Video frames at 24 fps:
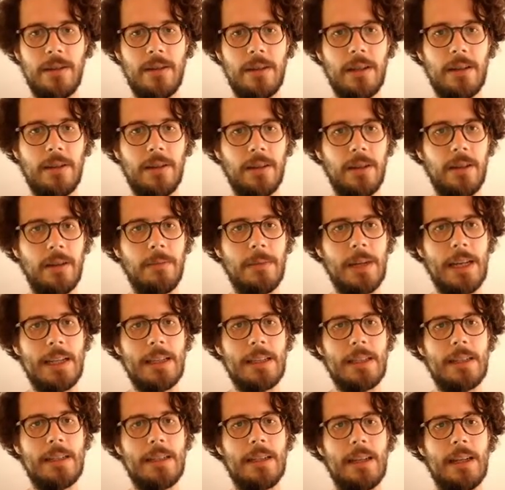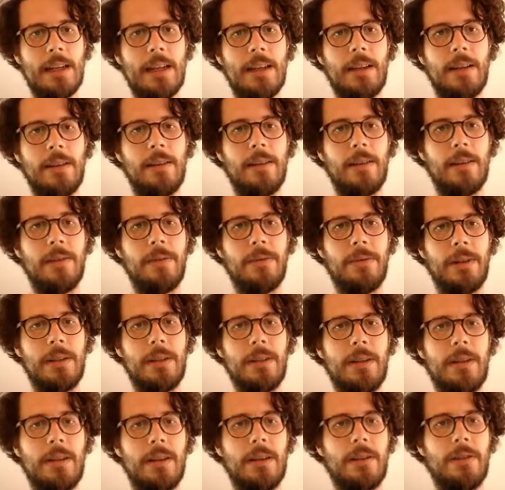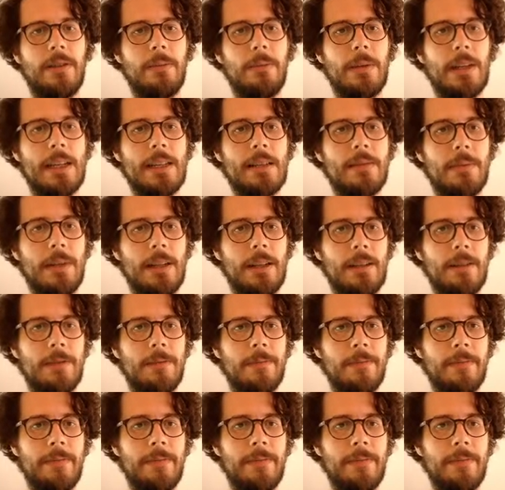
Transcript: arguments and return the replacement.